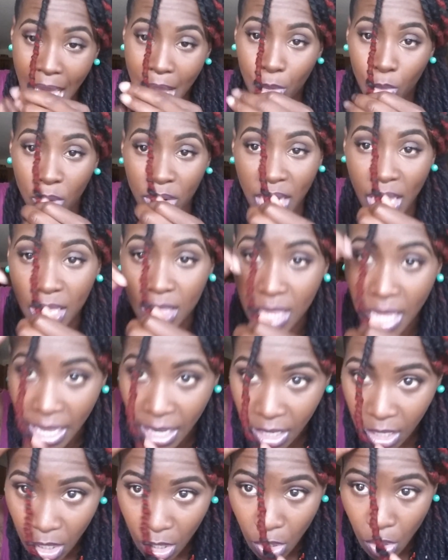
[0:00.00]
And when I
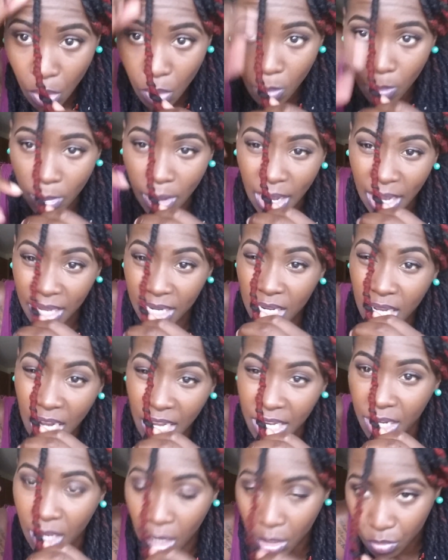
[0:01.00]
let go, mine
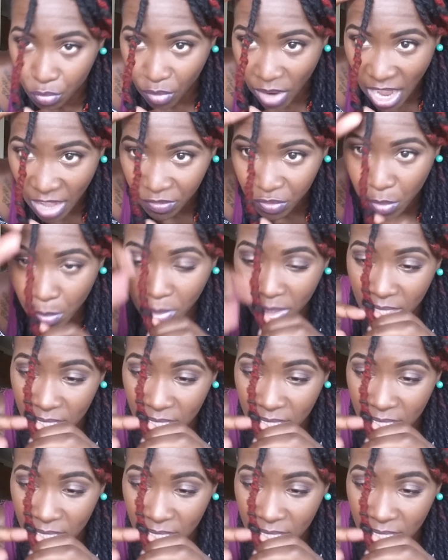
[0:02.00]
kind of unravel,